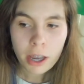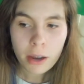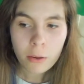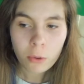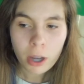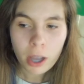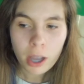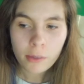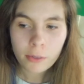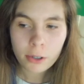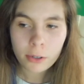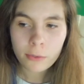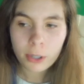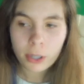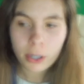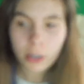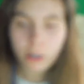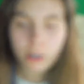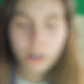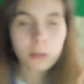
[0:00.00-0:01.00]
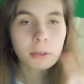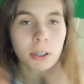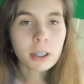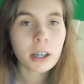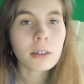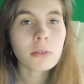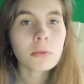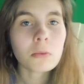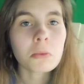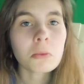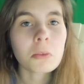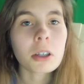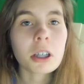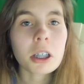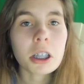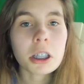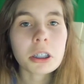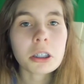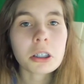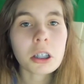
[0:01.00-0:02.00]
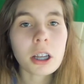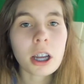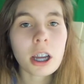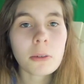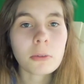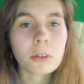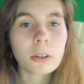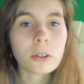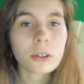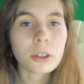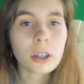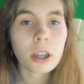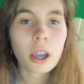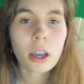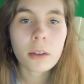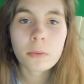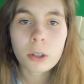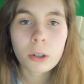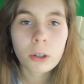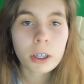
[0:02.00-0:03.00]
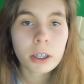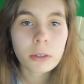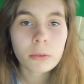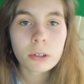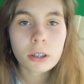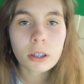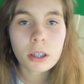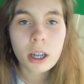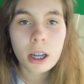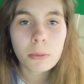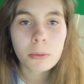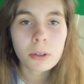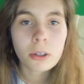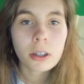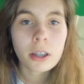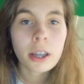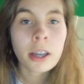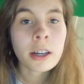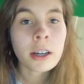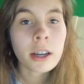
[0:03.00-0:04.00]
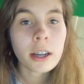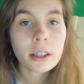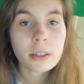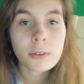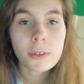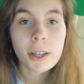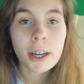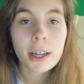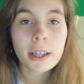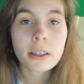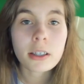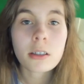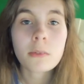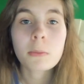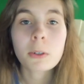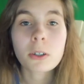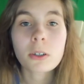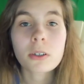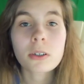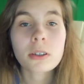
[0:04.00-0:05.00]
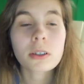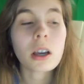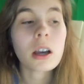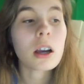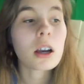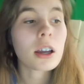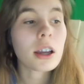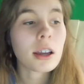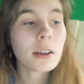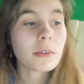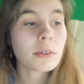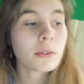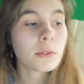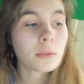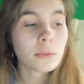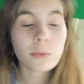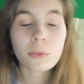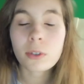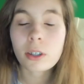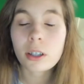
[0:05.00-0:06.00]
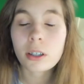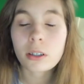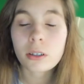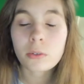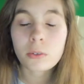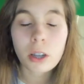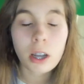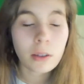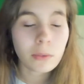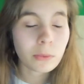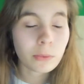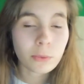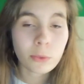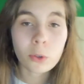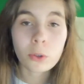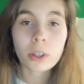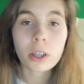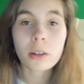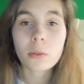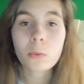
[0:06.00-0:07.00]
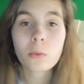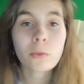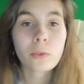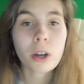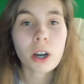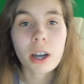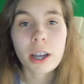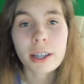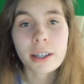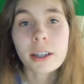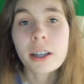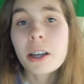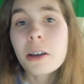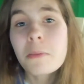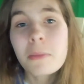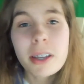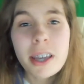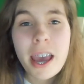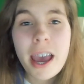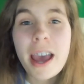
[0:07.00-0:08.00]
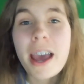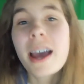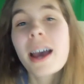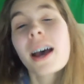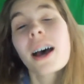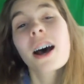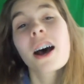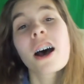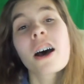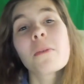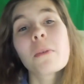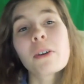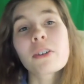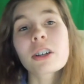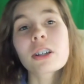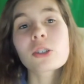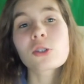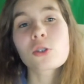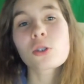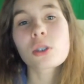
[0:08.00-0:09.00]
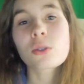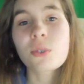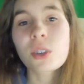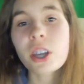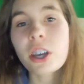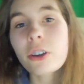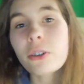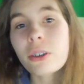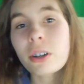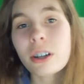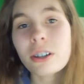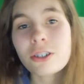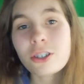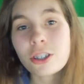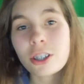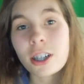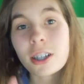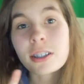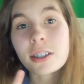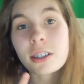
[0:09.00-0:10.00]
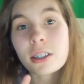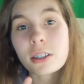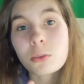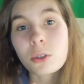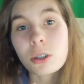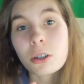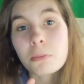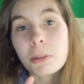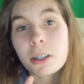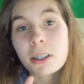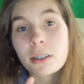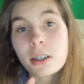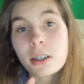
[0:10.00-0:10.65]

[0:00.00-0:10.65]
whatever video comes out is going to happen, because I have no idea what's going to happen in the next few days, because I haven't thought that far ahead. But yeah, hope you guys enjoyed this video, and I'll see you guys in the next one. Peace,